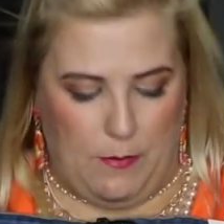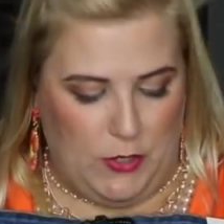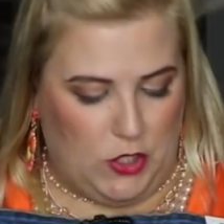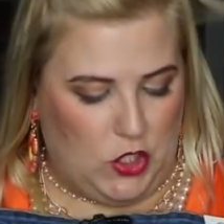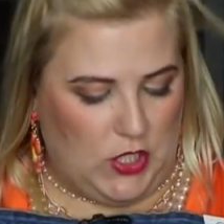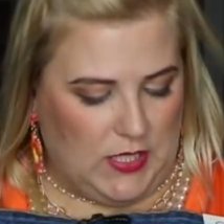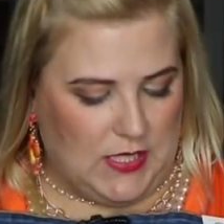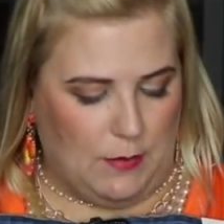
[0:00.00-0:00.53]
But
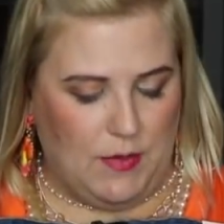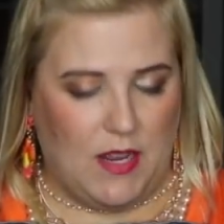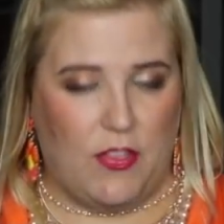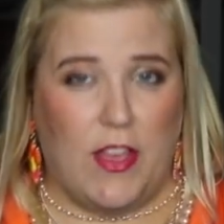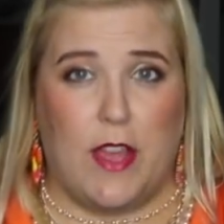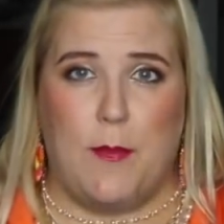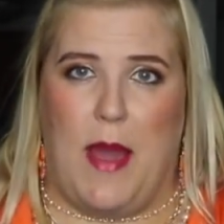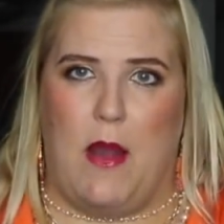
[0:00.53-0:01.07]
just something to
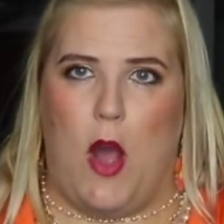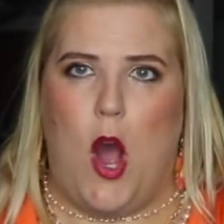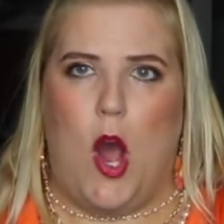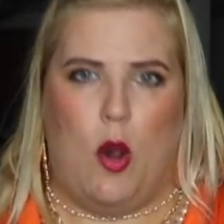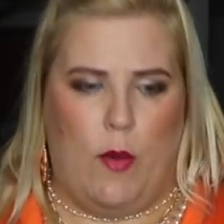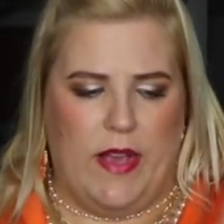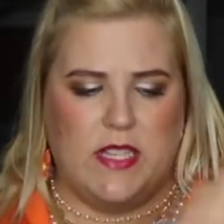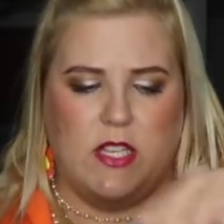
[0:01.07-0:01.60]
think about,
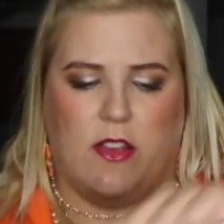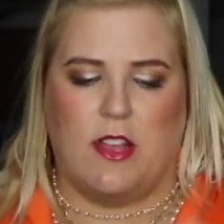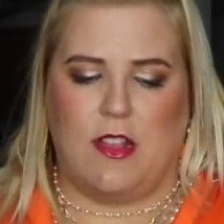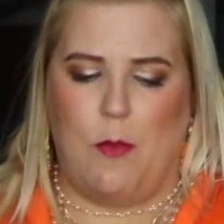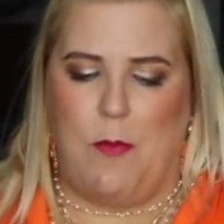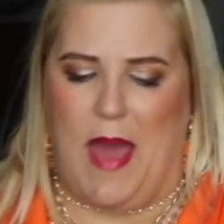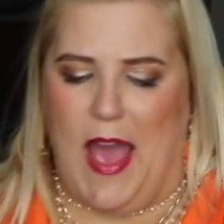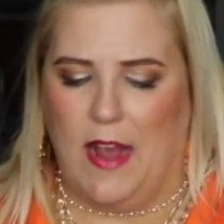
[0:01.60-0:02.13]
always look at
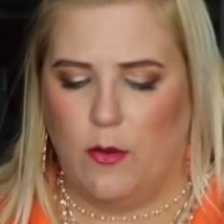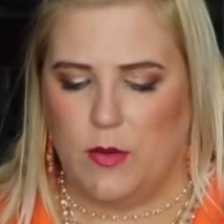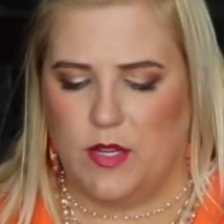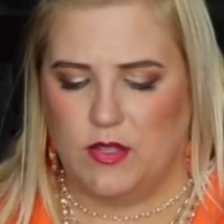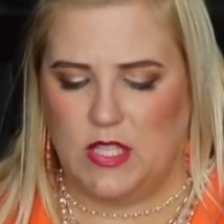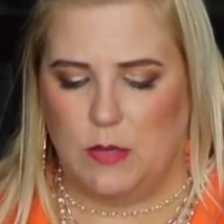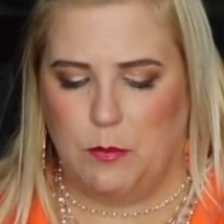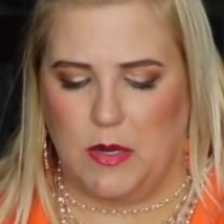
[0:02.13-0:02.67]
the back when you
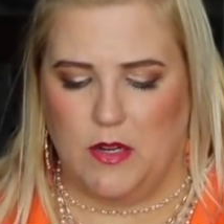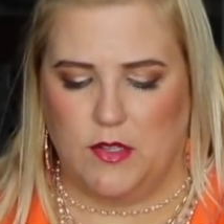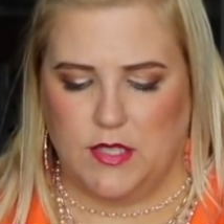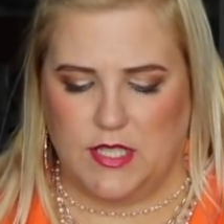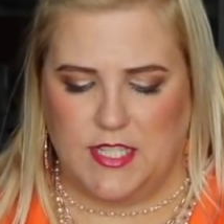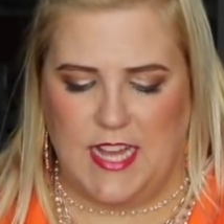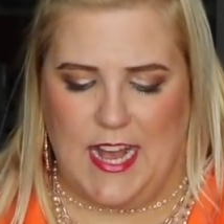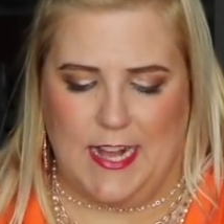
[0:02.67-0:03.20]
see pearls
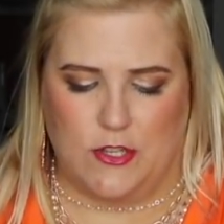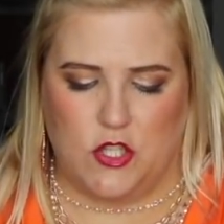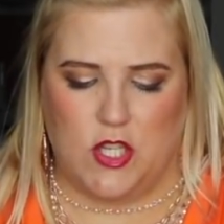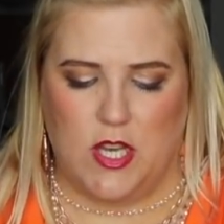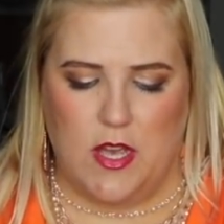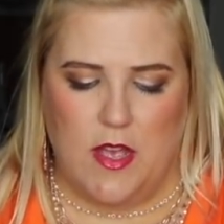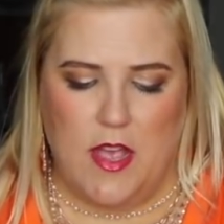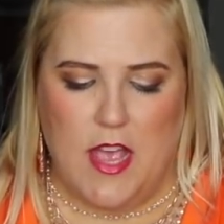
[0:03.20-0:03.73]
attached,
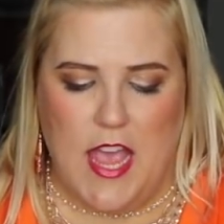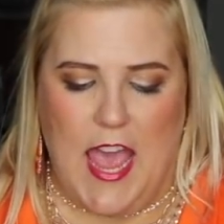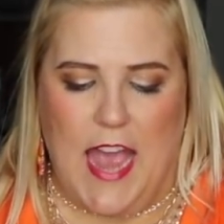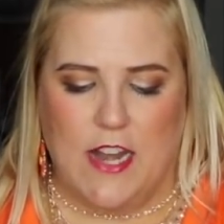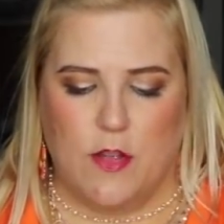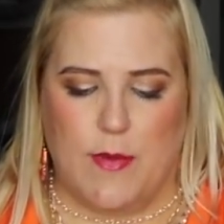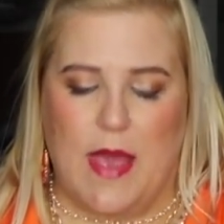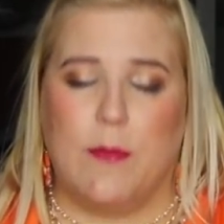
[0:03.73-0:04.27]

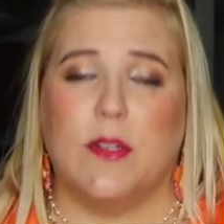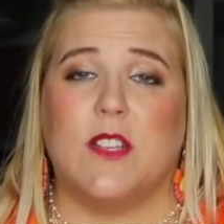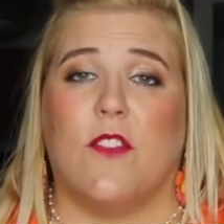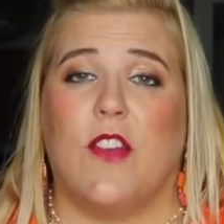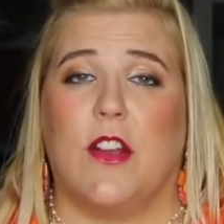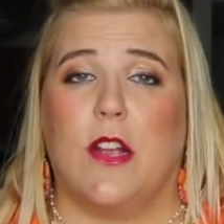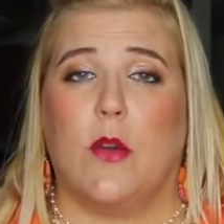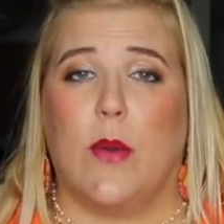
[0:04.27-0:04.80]
and you'll be able to
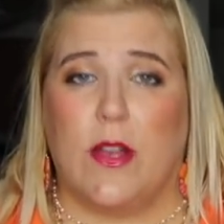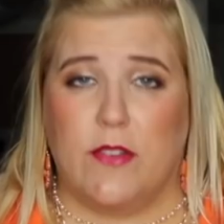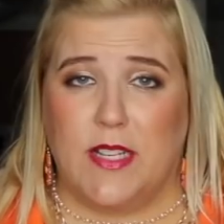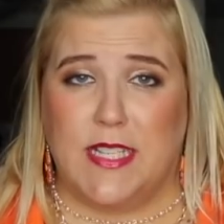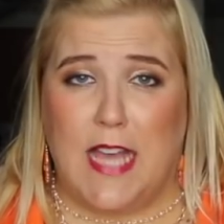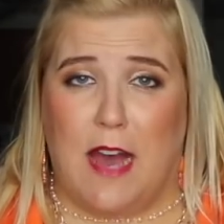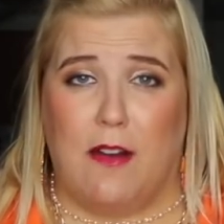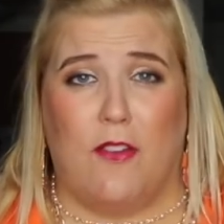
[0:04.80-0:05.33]
very quickly
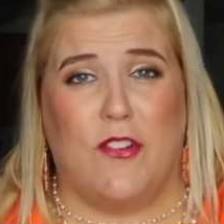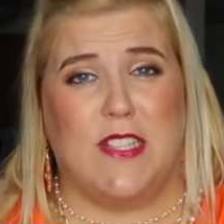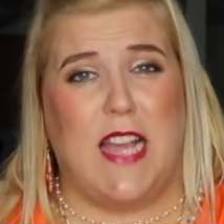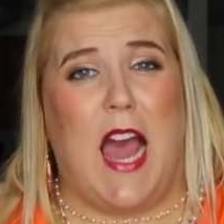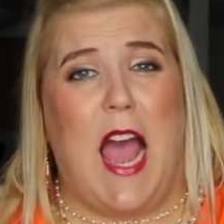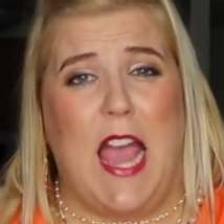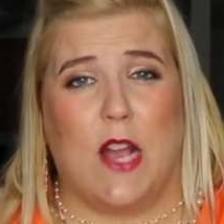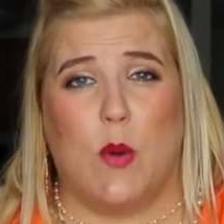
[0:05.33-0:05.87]
tell if it's a
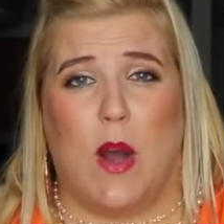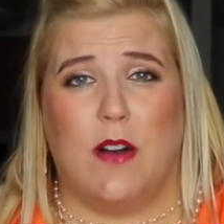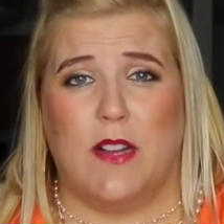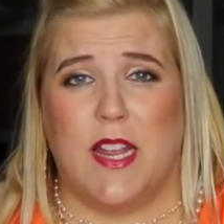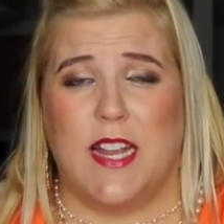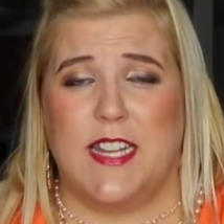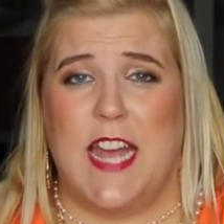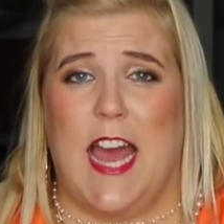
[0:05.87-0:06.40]
high
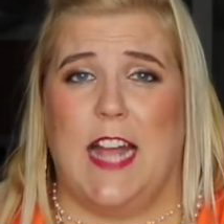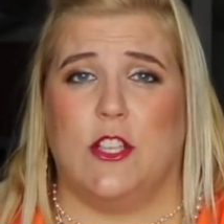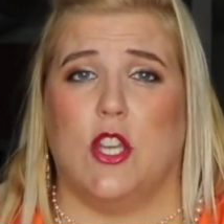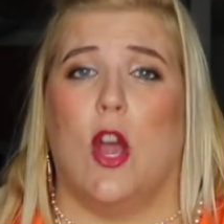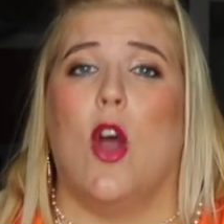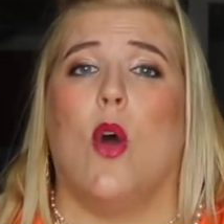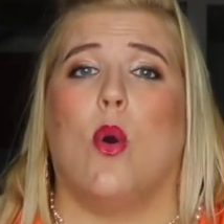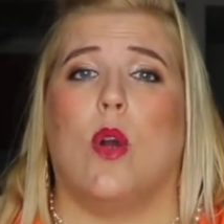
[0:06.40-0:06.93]
quality attach
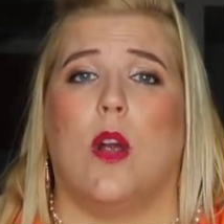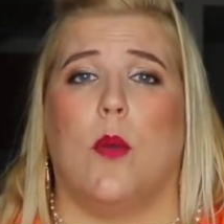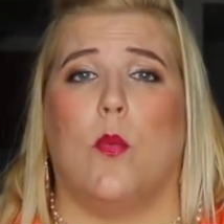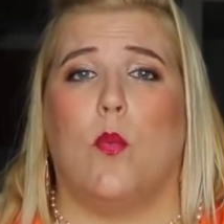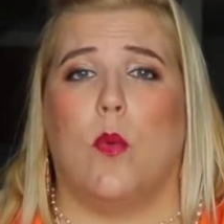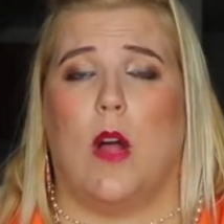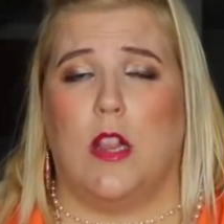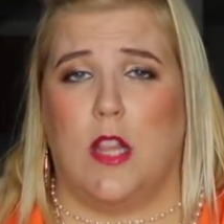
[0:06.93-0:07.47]
or a
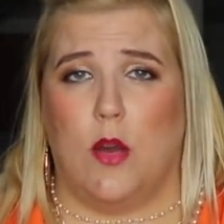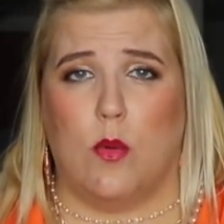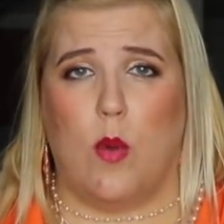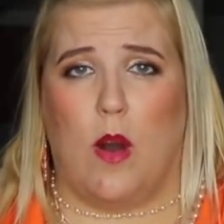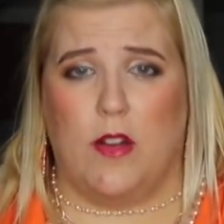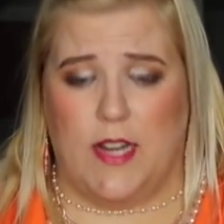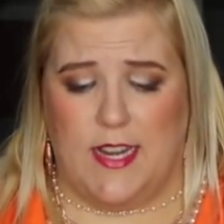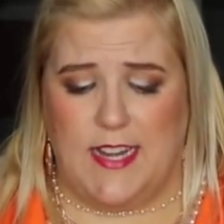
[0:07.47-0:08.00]
low
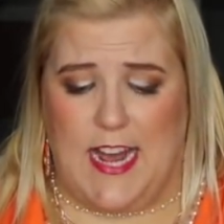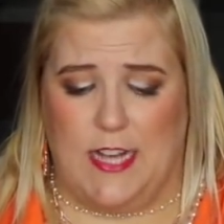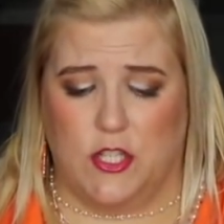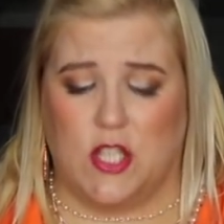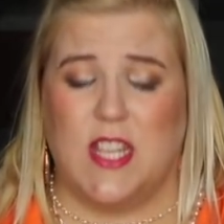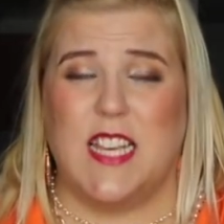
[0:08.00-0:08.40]
quality attach.